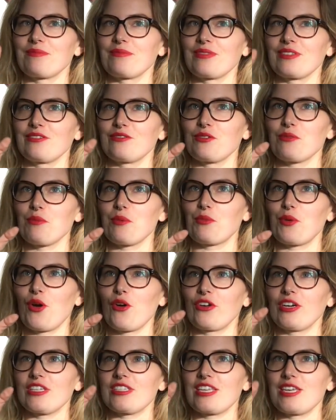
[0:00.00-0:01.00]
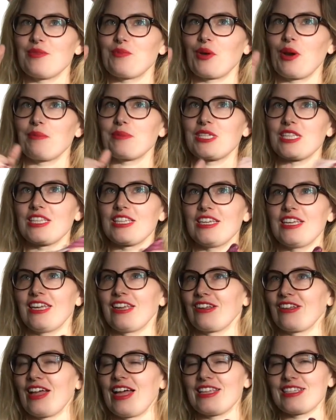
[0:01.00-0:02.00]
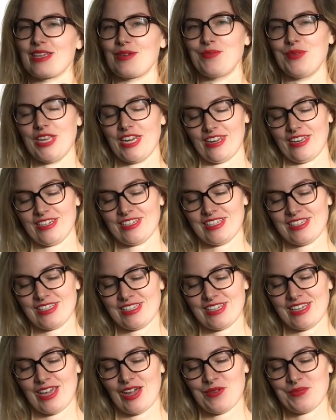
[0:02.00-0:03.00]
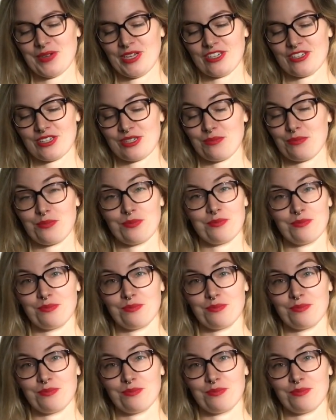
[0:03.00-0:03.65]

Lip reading: from the progress keeper up to the needle as I'm knitting to see how much